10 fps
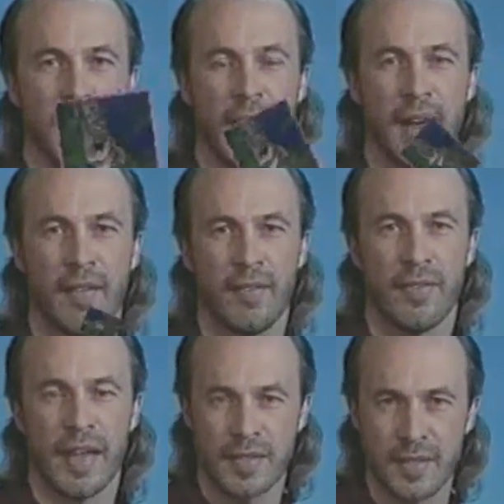Now,
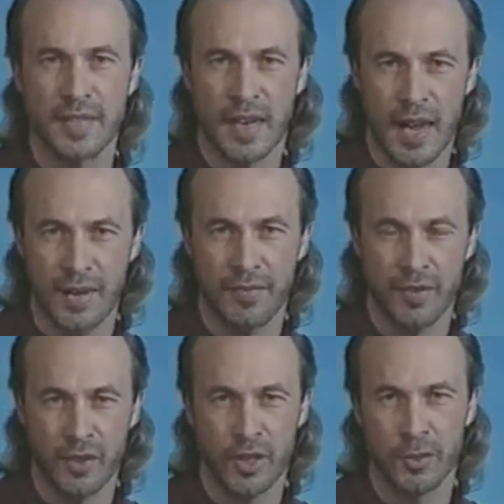that's the slide
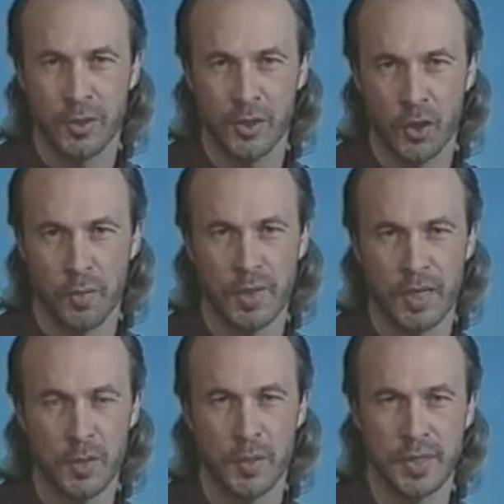fill as you would normally
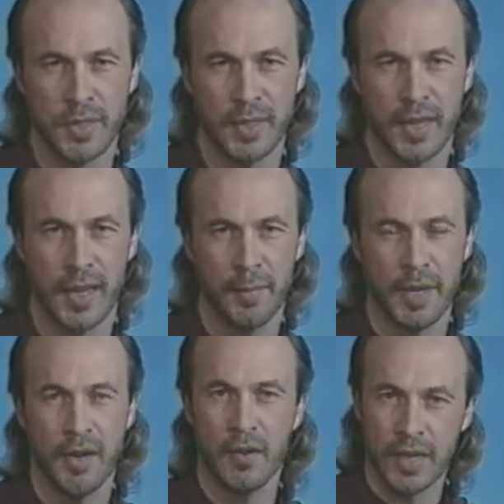use it.
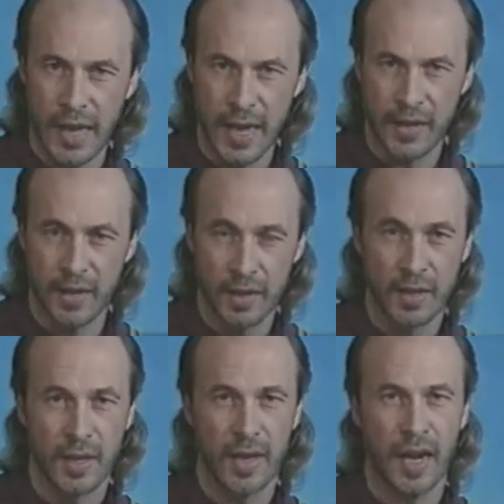Here again,
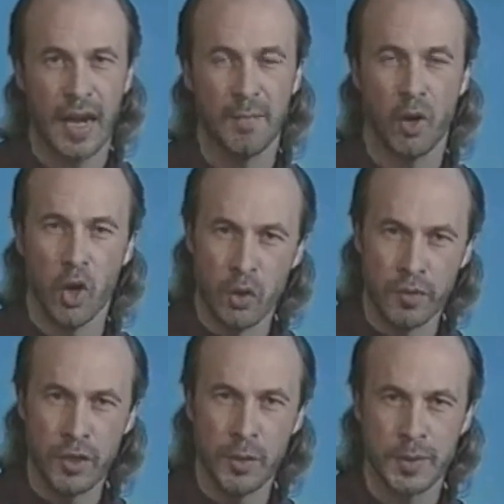I'm
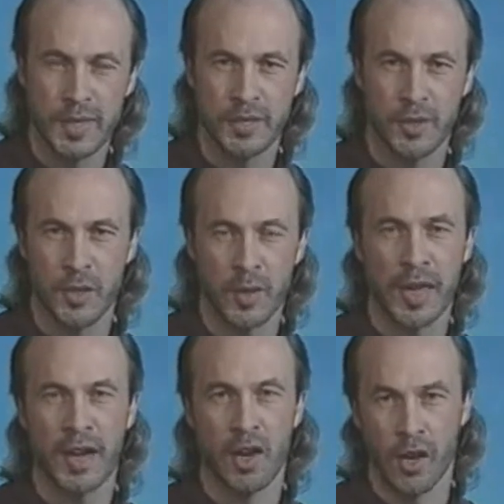overusing it so you can
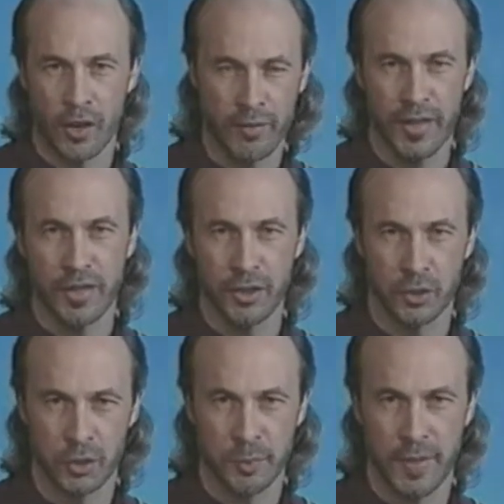get a lot of it in a
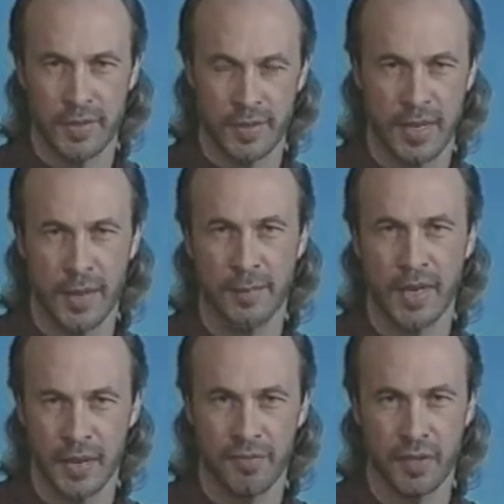short space of time to
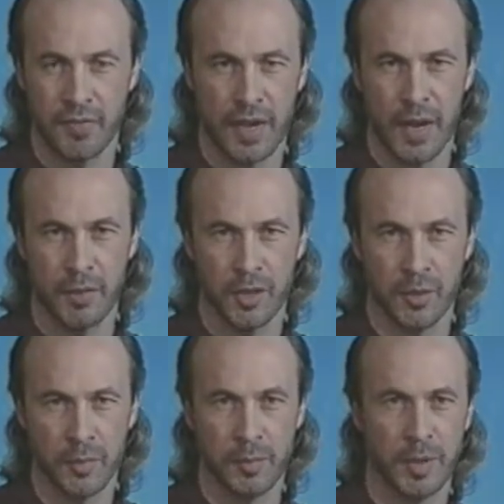get a feel for how it's
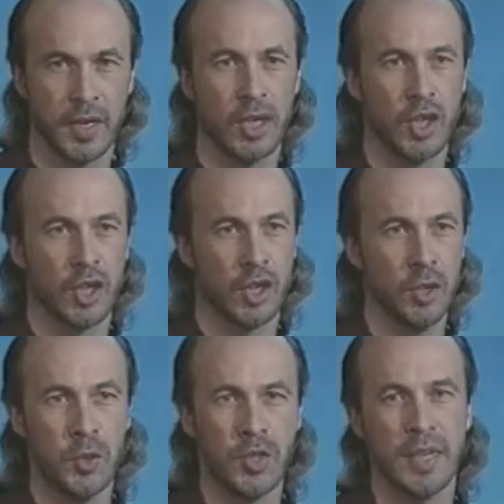used. But
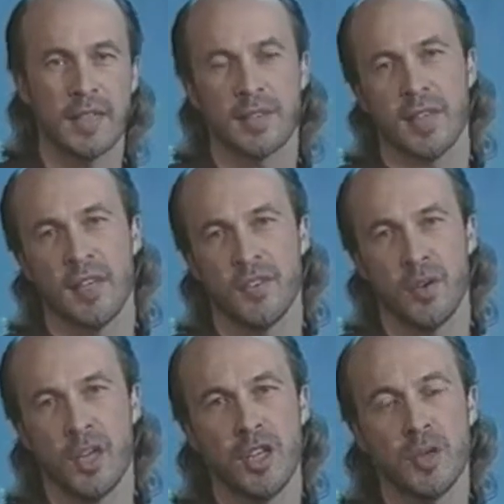usually it's
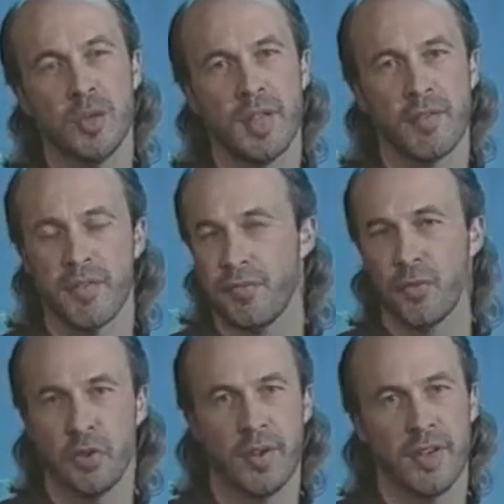only used every
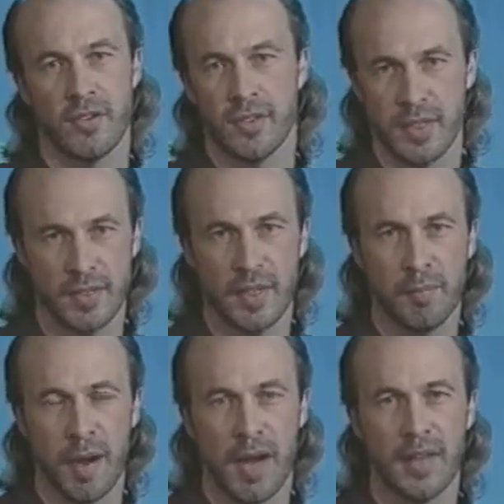4, 8 or 16
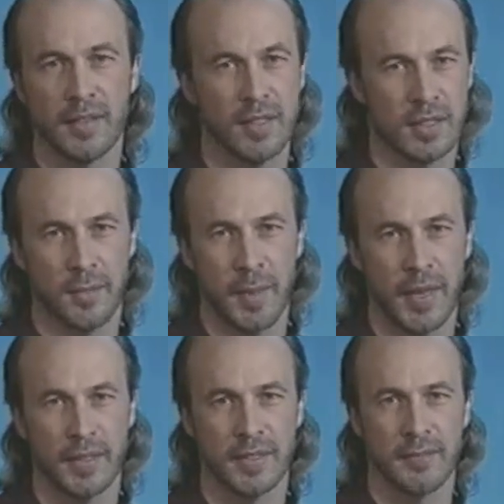bars. It just depends.